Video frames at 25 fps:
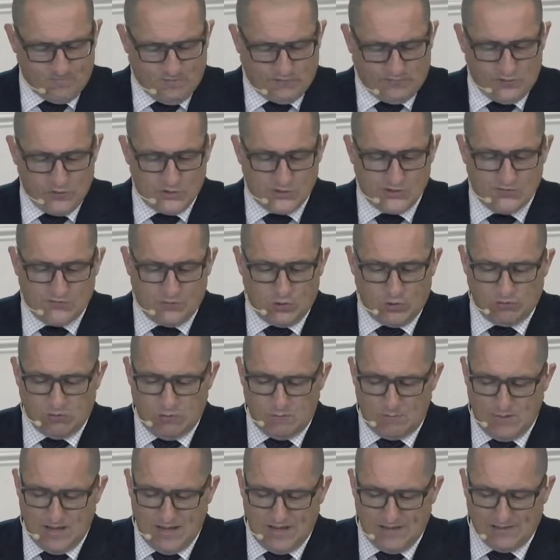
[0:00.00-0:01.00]
First of all,
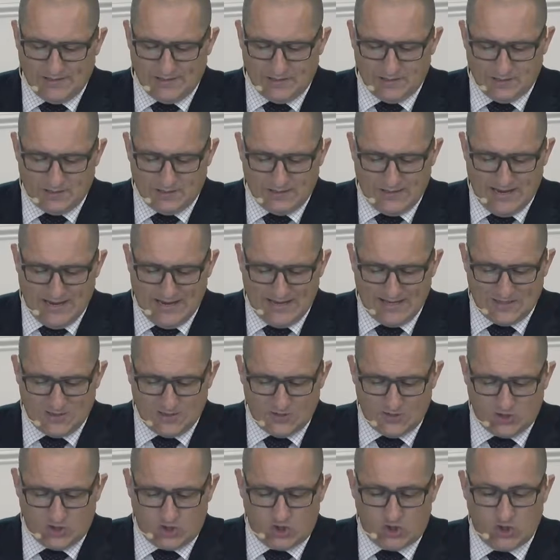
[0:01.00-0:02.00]
rebellion
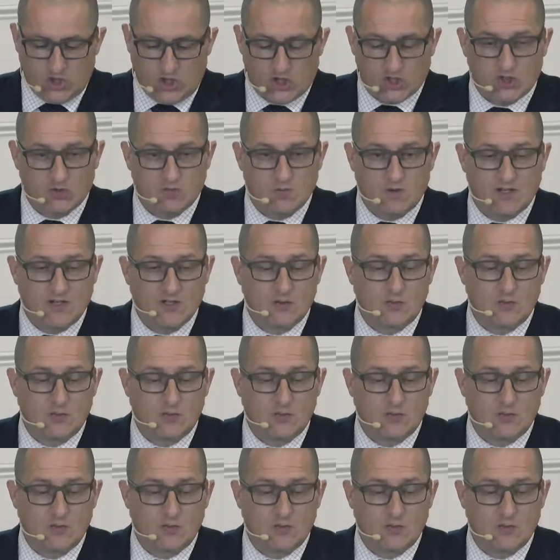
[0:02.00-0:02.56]
and judgment.